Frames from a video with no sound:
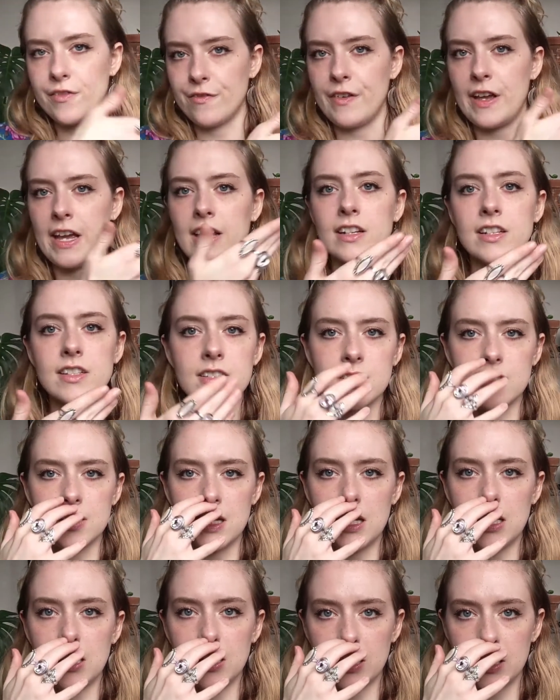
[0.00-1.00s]

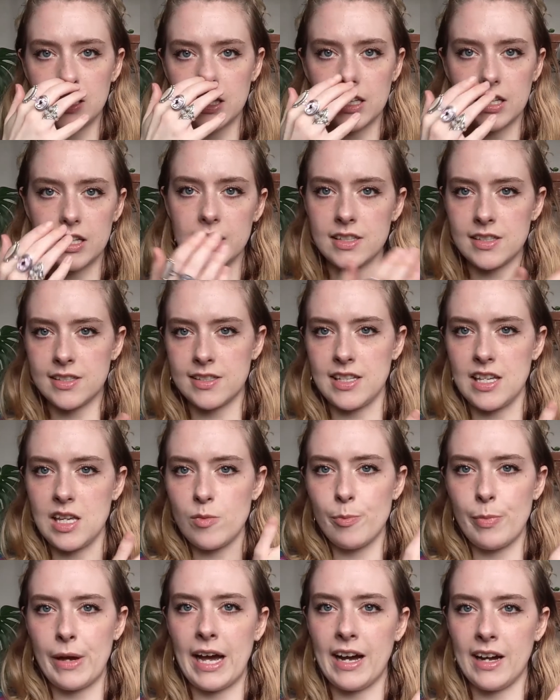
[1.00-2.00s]
fantasy and like
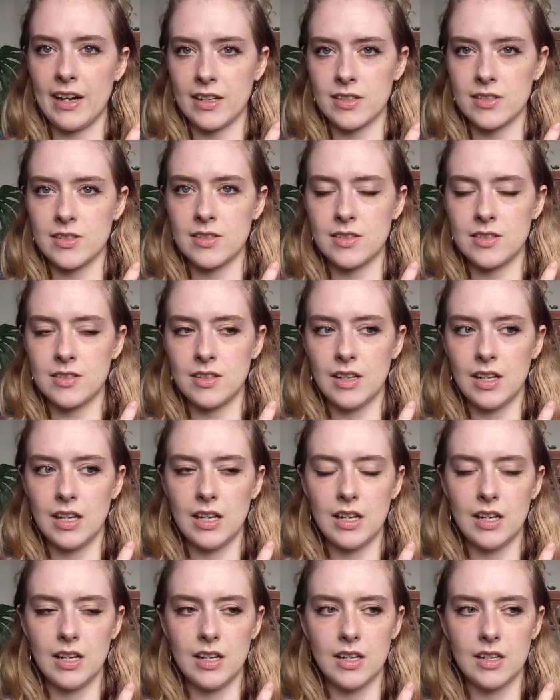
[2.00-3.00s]
see past
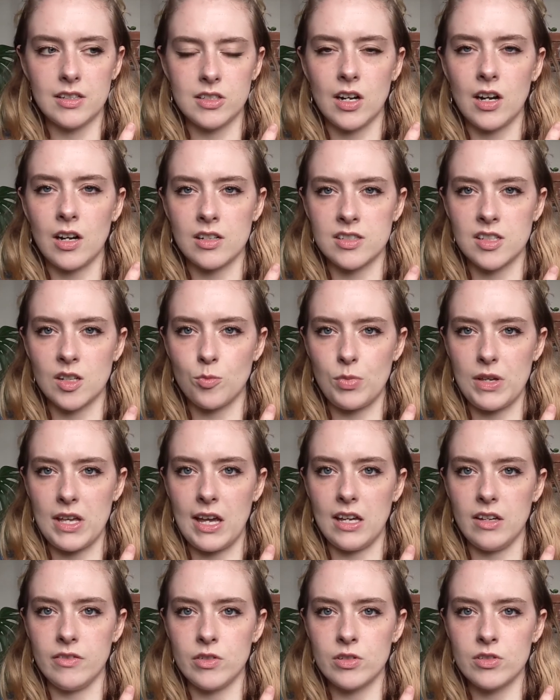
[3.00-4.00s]
toxic
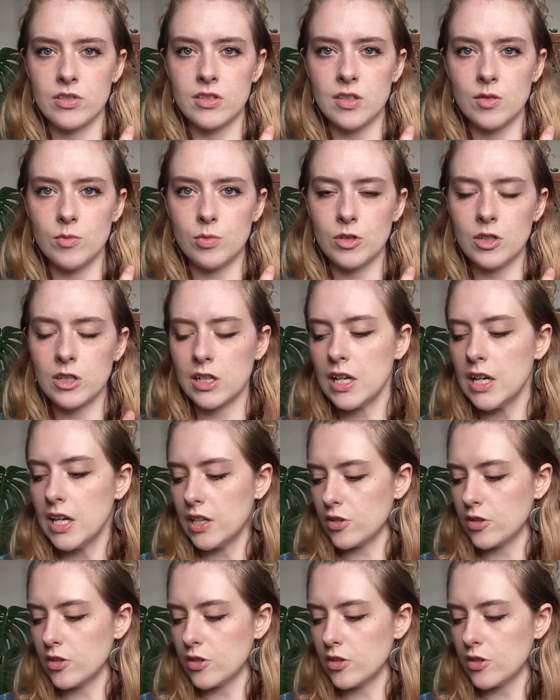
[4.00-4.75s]
behaviors in the book.